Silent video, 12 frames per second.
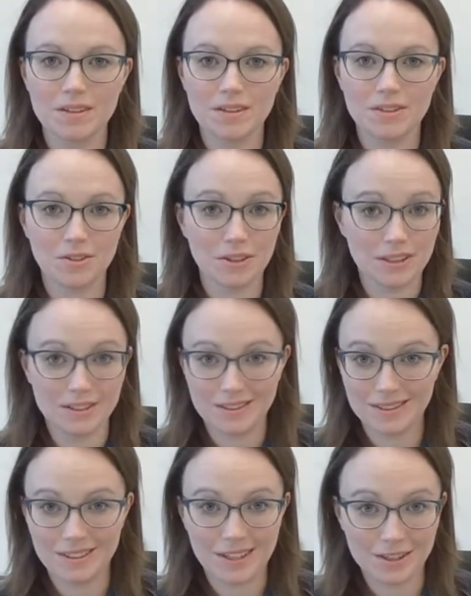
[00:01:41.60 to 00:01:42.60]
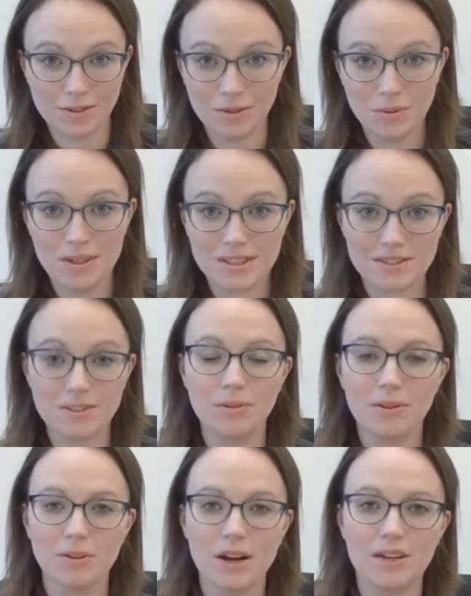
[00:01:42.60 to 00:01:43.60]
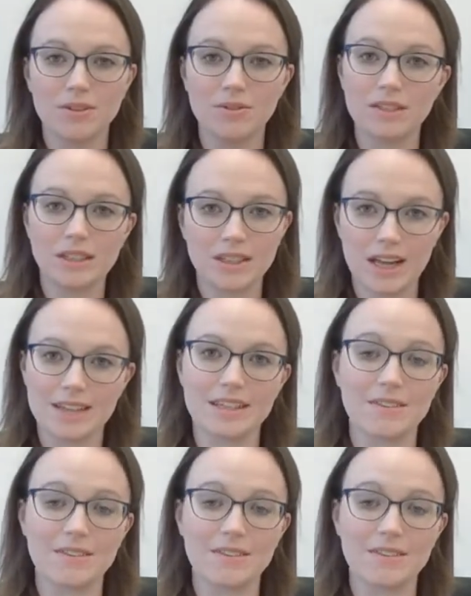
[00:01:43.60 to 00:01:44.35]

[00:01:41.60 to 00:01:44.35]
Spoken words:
during the next few weeks until we learn how to use it in class.